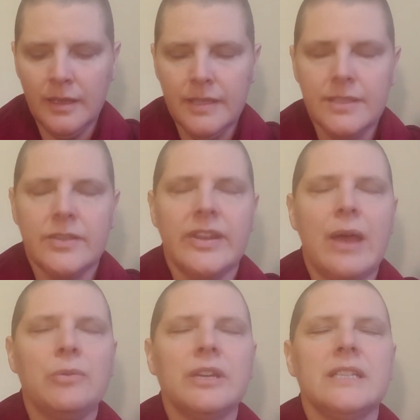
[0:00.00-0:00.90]
So
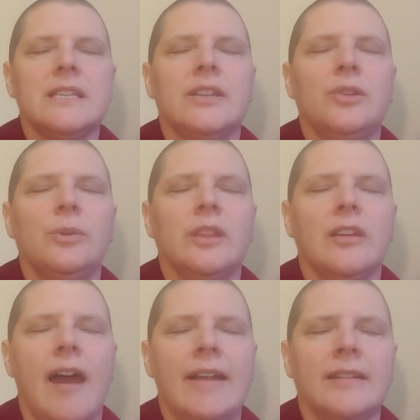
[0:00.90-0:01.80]
now we'll continue with a
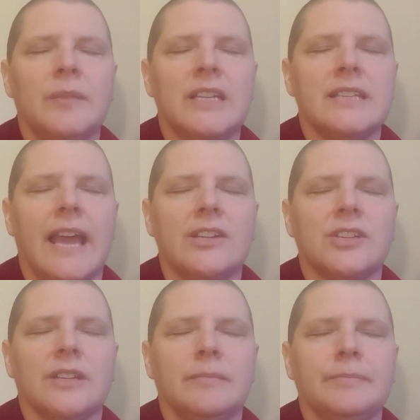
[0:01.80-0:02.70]
guided
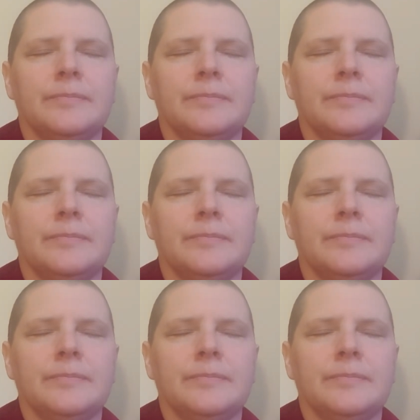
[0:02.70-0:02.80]
meditation.